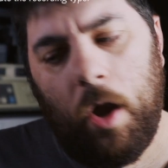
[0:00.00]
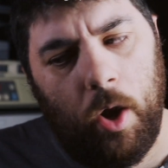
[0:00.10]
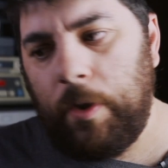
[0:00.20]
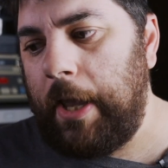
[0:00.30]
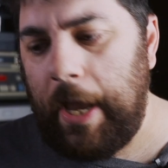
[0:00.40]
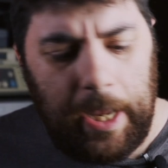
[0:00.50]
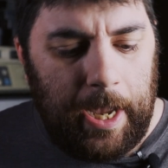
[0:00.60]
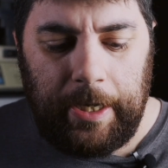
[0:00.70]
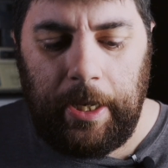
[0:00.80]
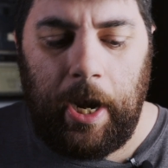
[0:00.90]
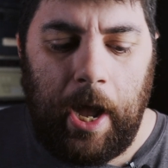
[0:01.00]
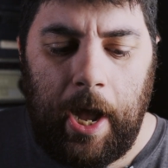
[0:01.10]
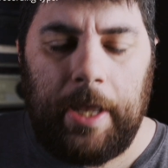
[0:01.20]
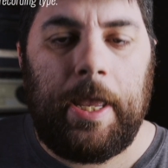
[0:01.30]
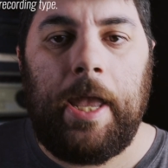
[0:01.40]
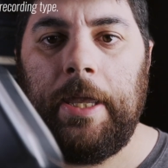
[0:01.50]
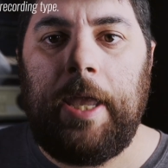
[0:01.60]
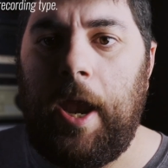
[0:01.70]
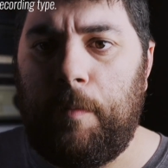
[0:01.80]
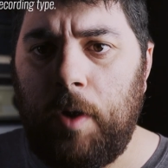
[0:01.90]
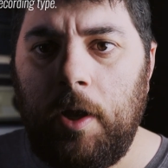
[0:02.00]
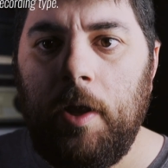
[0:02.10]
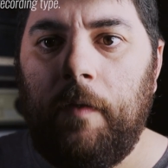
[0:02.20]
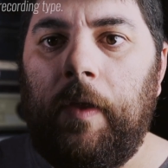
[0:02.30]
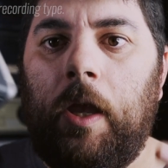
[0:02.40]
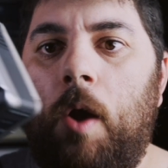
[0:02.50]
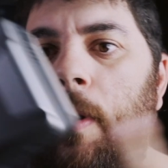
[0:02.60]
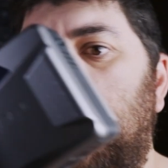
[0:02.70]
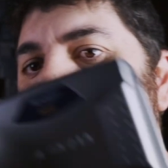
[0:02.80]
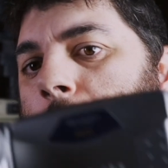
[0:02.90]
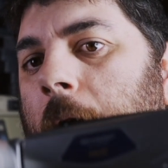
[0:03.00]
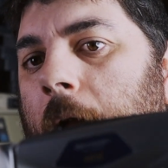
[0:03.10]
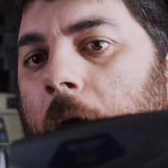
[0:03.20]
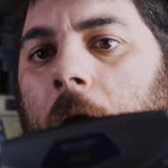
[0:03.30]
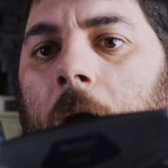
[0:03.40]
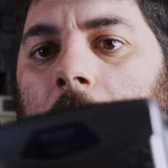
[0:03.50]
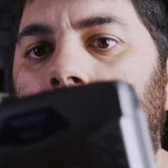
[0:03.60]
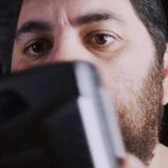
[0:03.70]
Okay, I need a HI8 camera. They go out, they buy a HI8